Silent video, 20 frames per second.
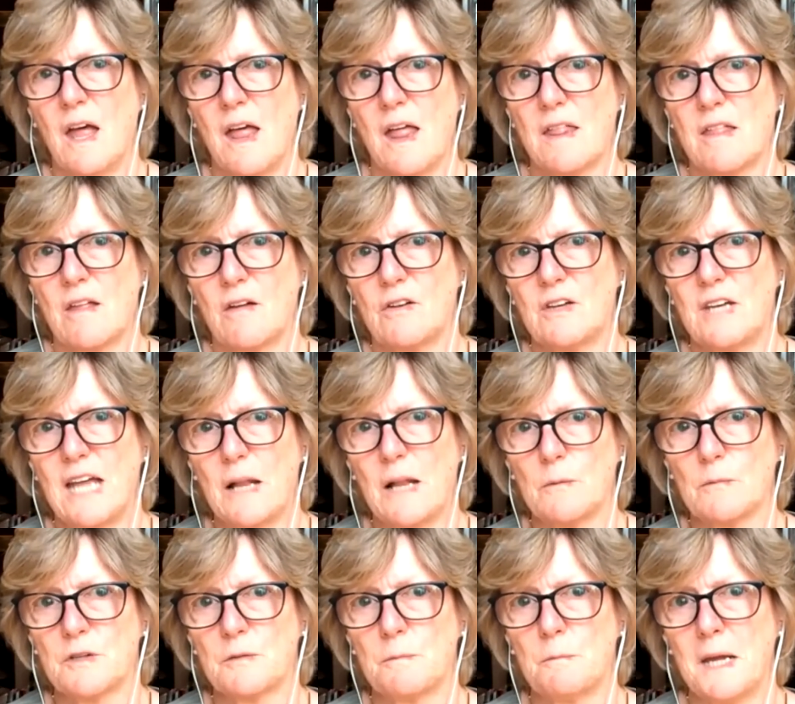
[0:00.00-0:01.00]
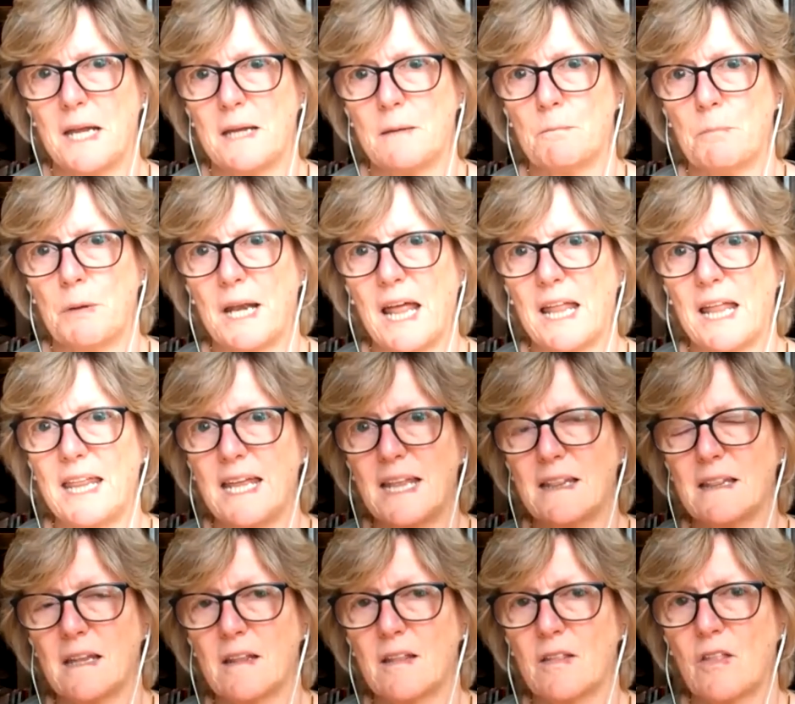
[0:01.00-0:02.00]
So it helped me. But I think
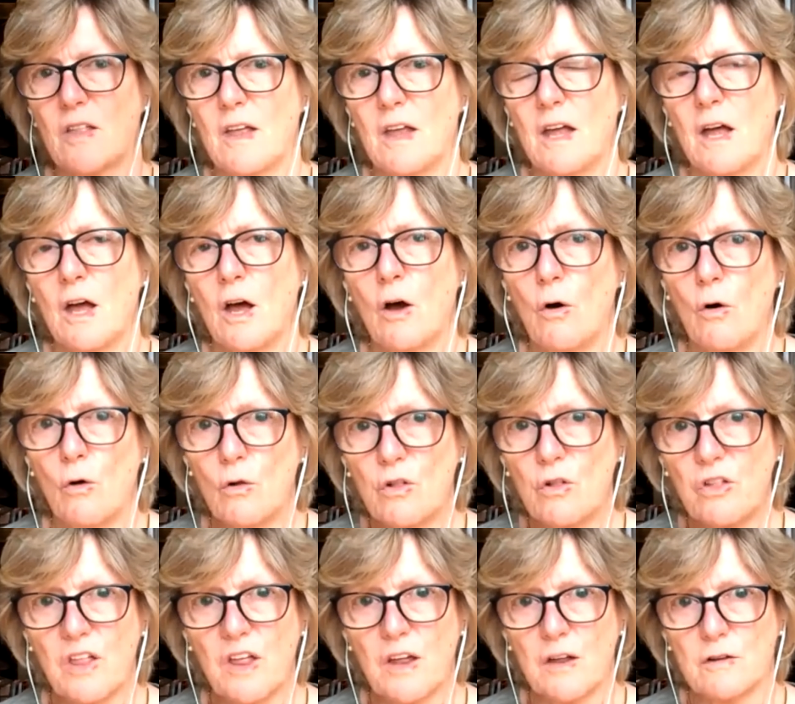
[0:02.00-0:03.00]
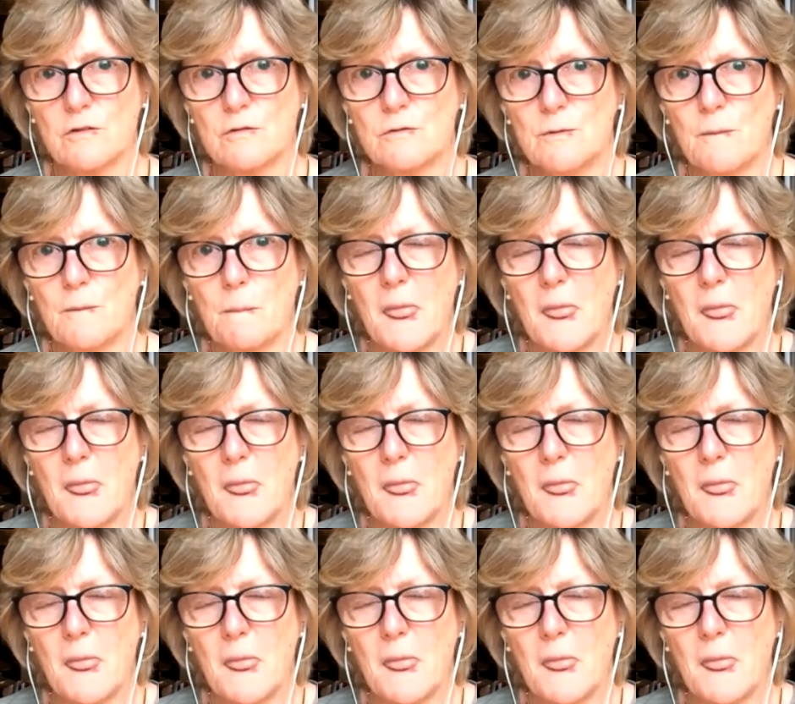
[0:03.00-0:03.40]
there's also,